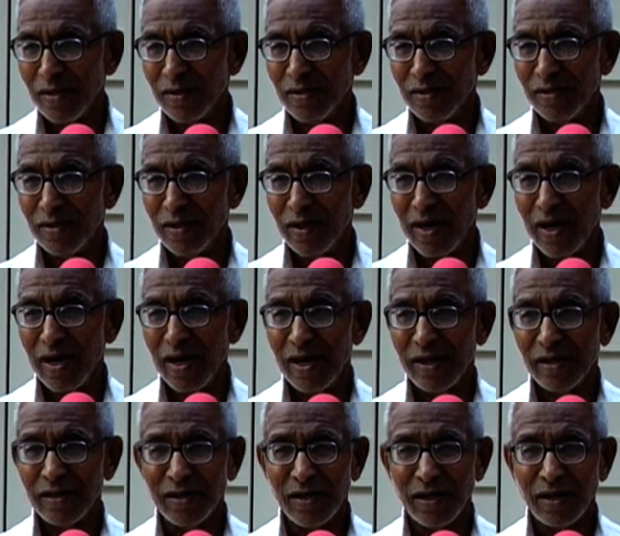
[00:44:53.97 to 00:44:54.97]
They are
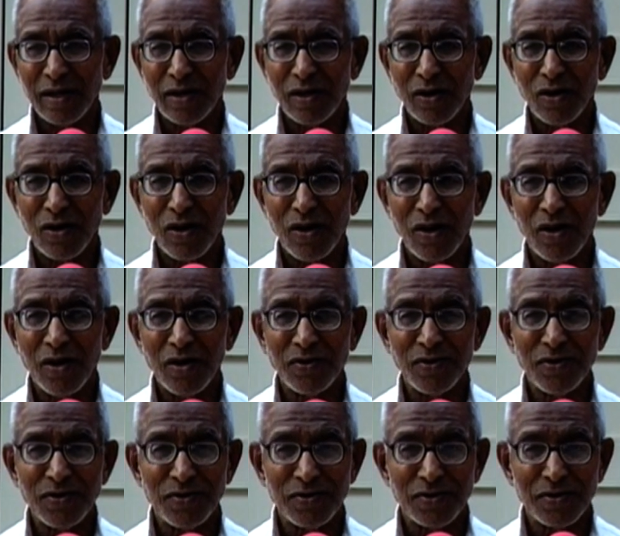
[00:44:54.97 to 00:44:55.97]
the
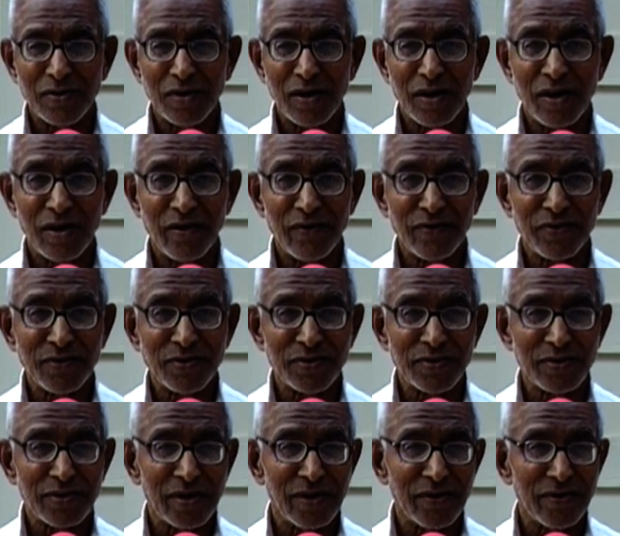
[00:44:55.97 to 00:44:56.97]
causes of
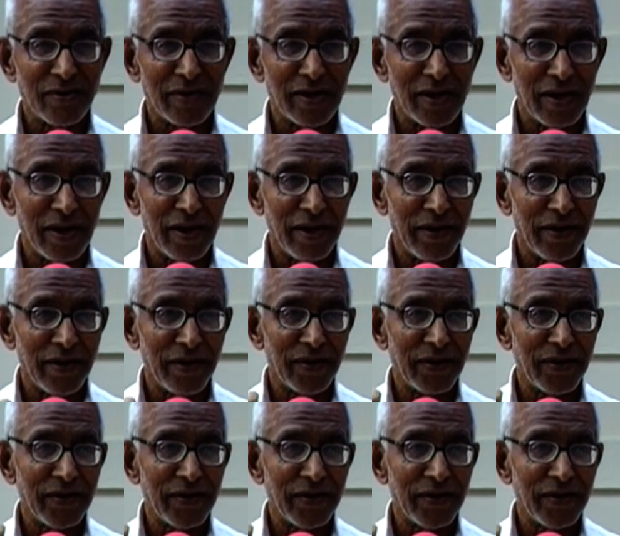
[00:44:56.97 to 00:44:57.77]
suffering.